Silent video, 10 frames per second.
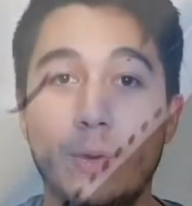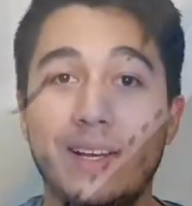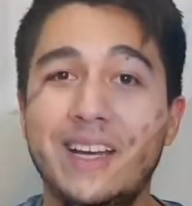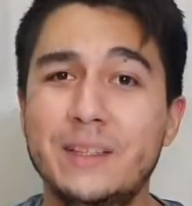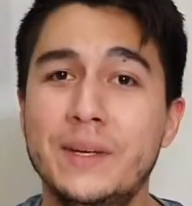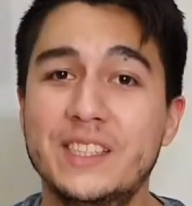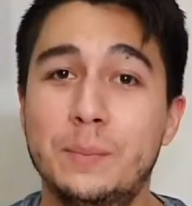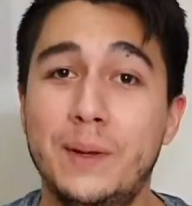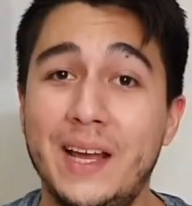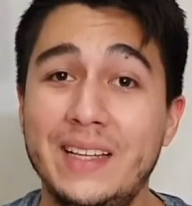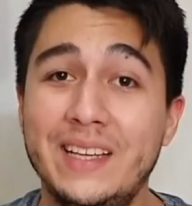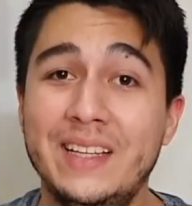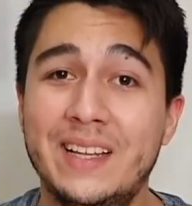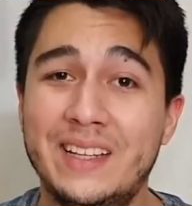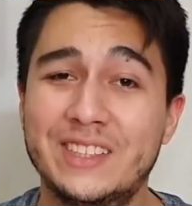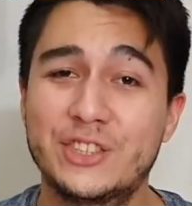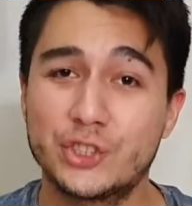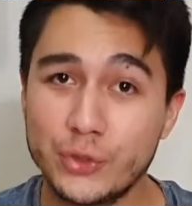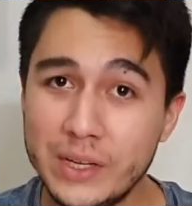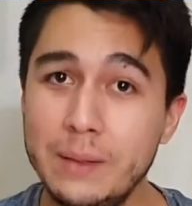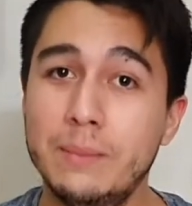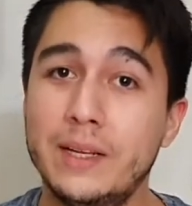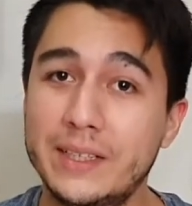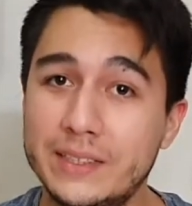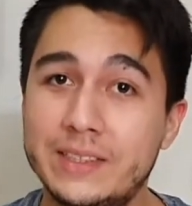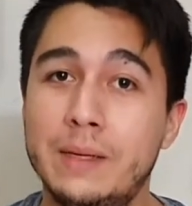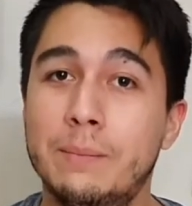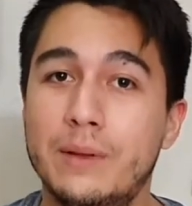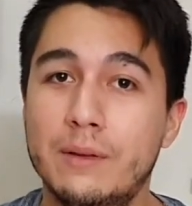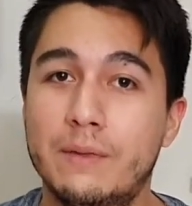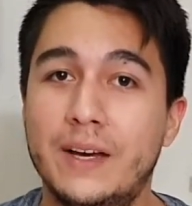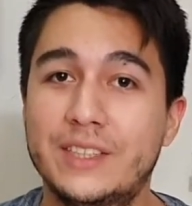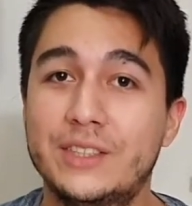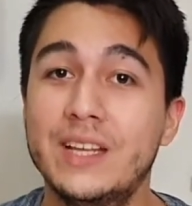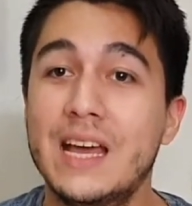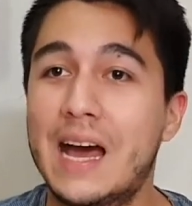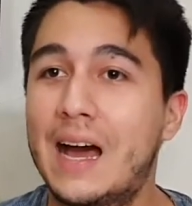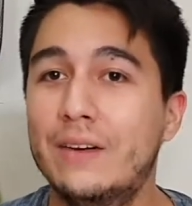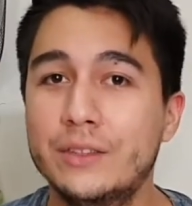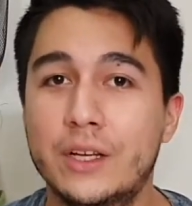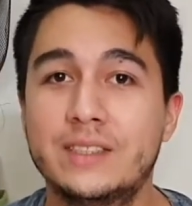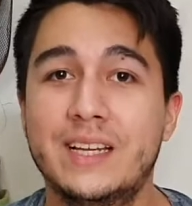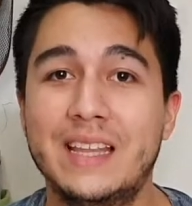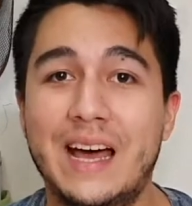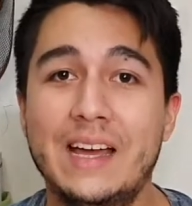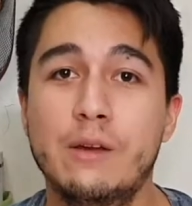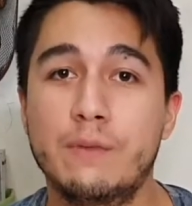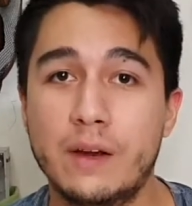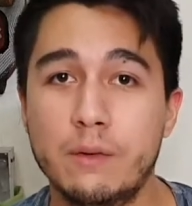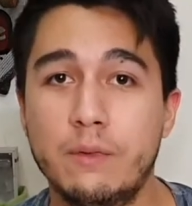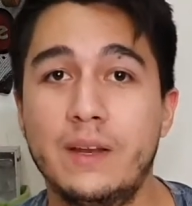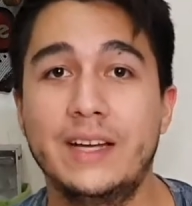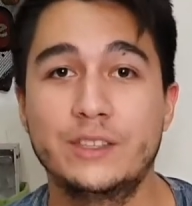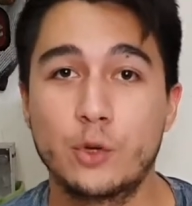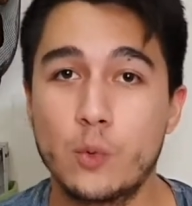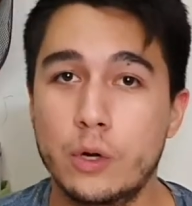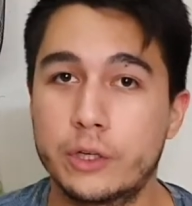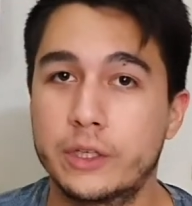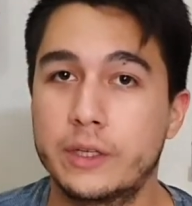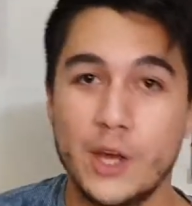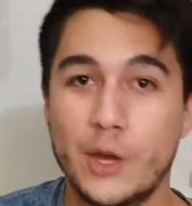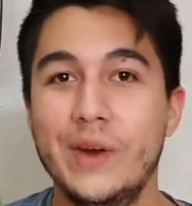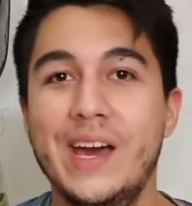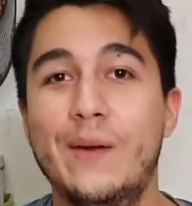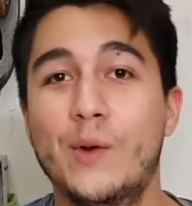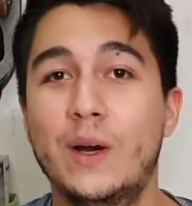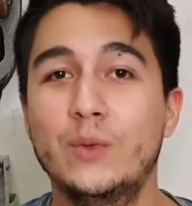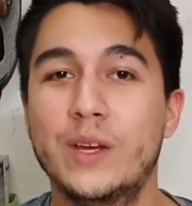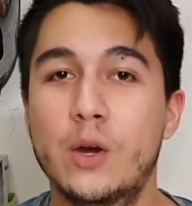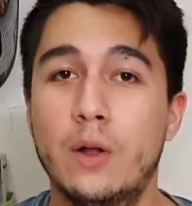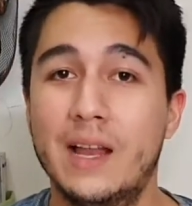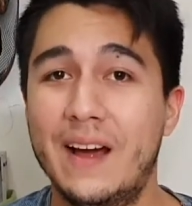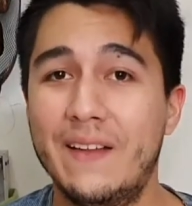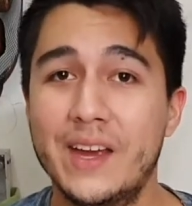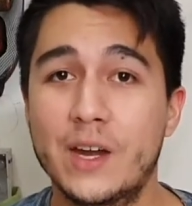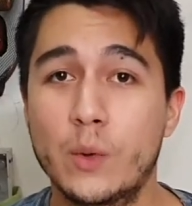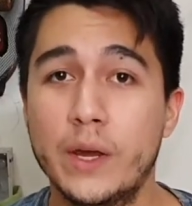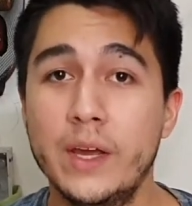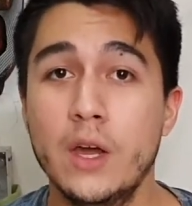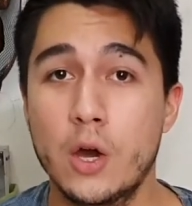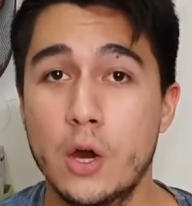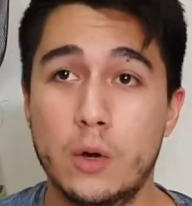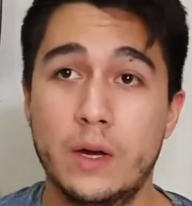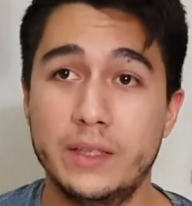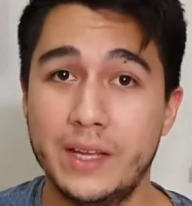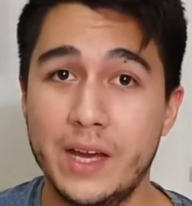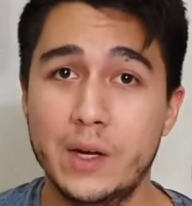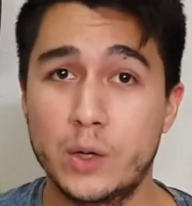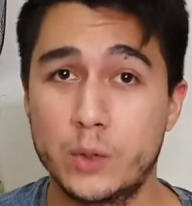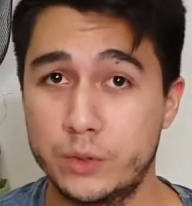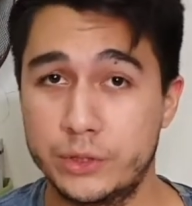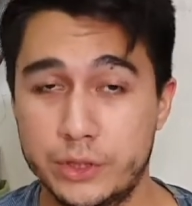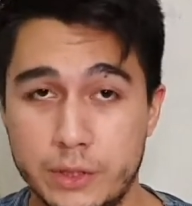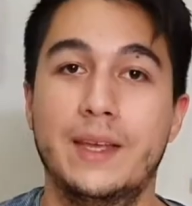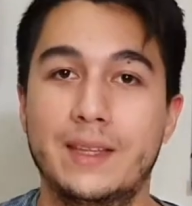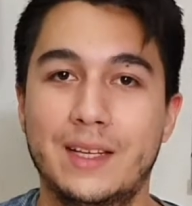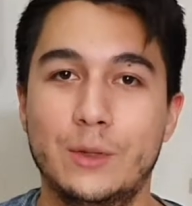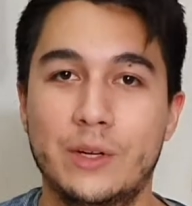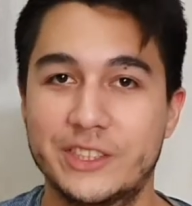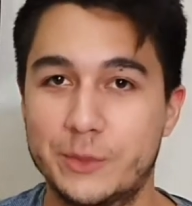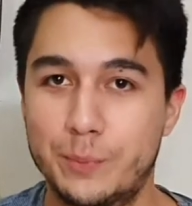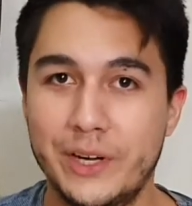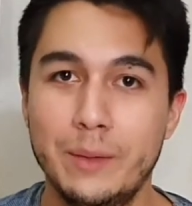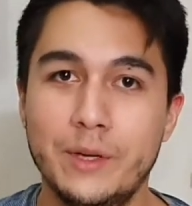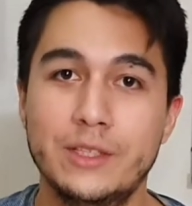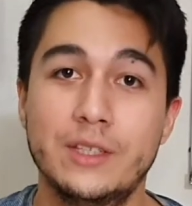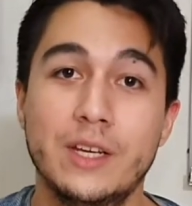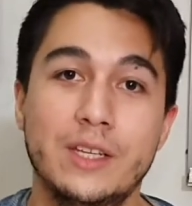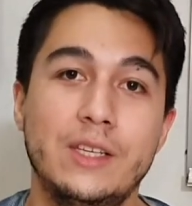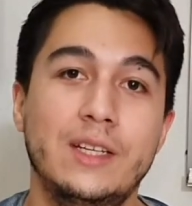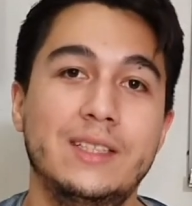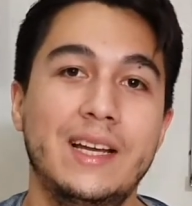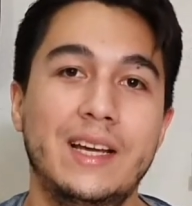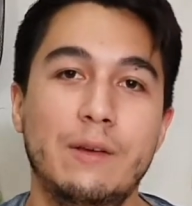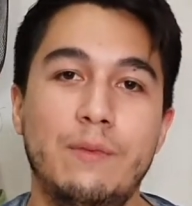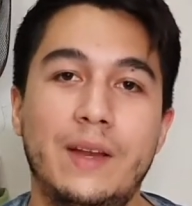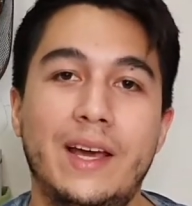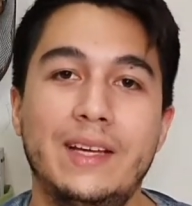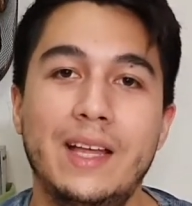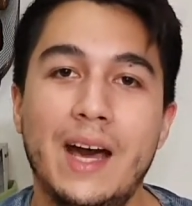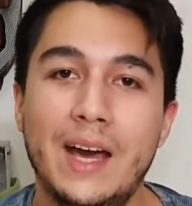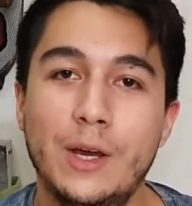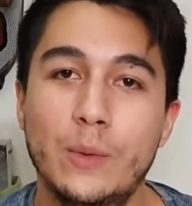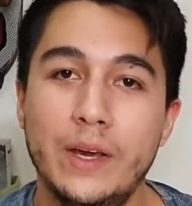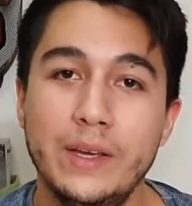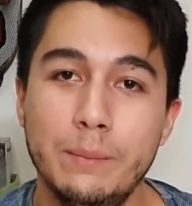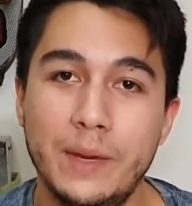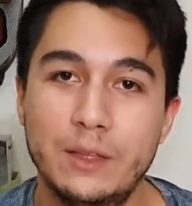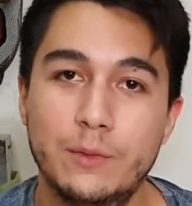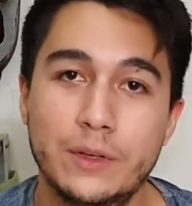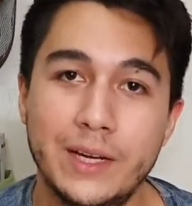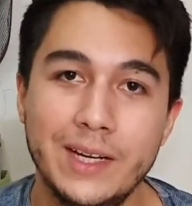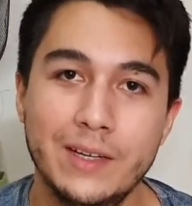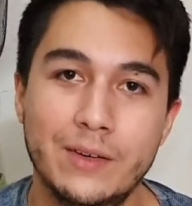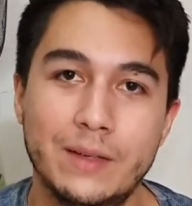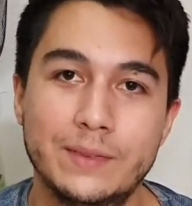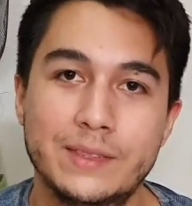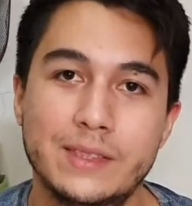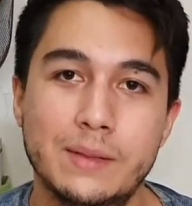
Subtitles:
let me explain in an extremely simple fashion how does an IFR flight work. We have what we call an airway or an air route that works pretty much just like a flying highway made for aircrafts.